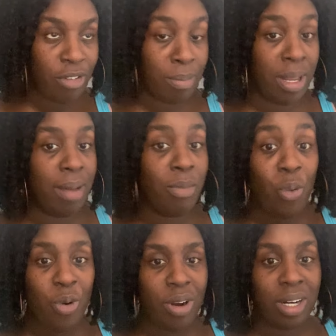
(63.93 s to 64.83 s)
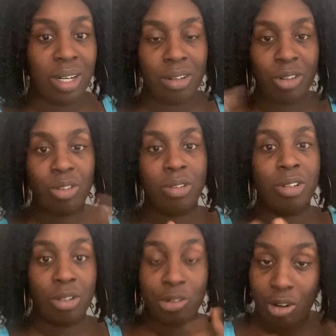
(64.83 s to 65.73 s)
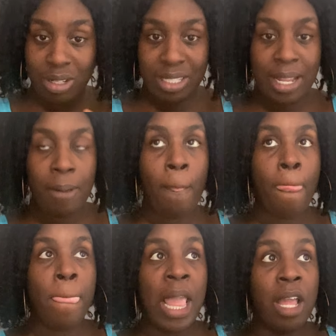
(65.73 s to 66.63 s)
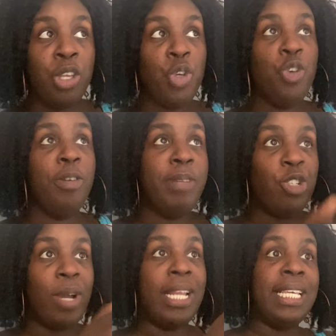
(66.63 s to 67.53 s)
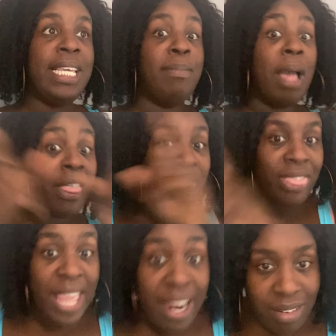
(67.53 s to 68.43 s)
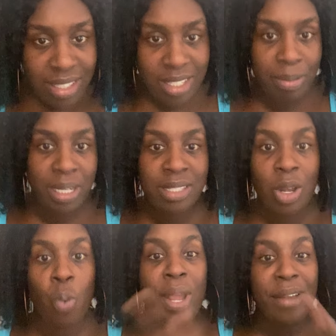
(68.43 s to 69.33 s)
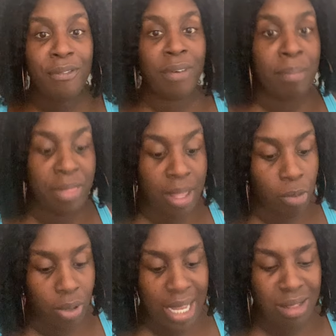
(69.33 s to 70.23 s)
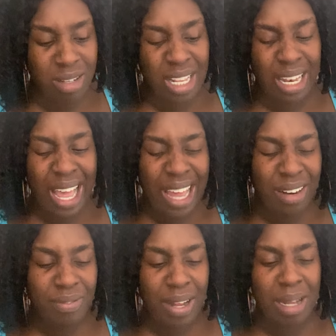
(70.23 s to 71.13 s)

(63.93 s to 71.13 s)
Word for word: from them, or crossing, you could be trying to keep their siblings away from them. Okay, there's a lot of